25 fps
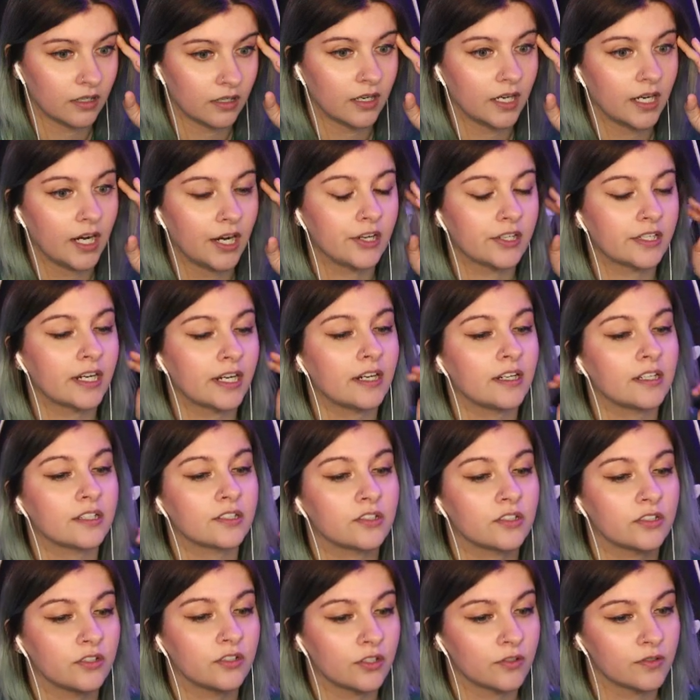Our
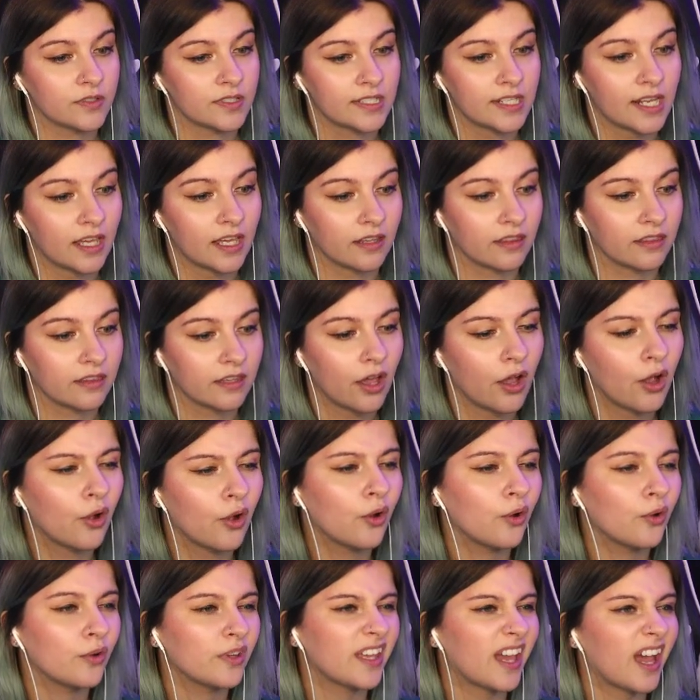character knows death.
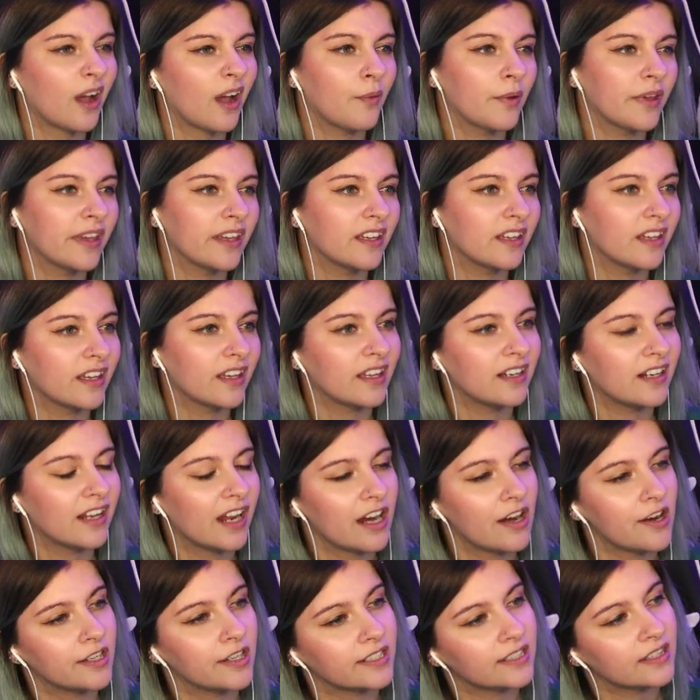Oh yeah, we
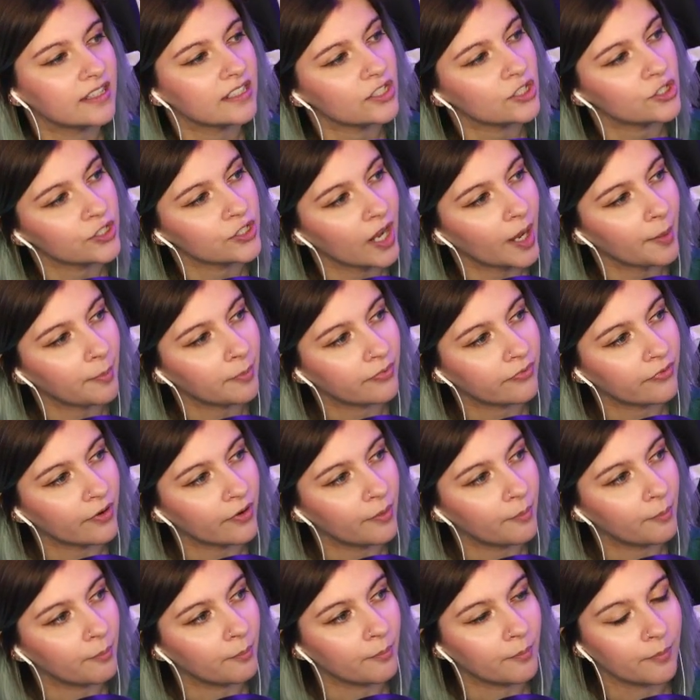inherited this shop
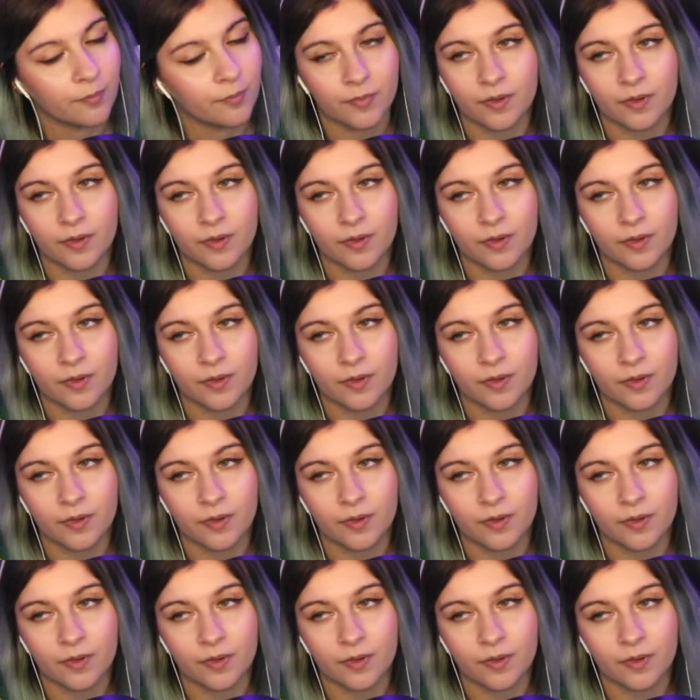from,